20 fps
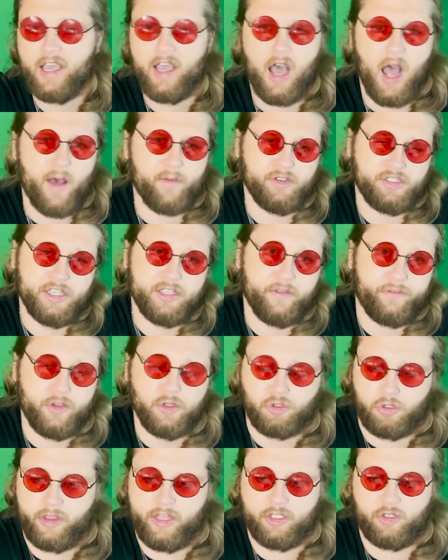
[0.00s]
Obviously, in the
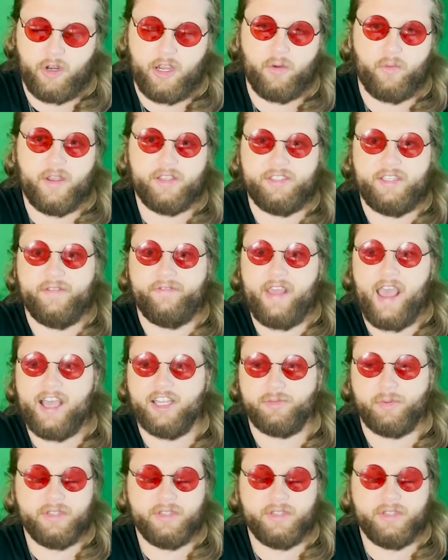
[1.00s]
future, they trade away Steve Nash.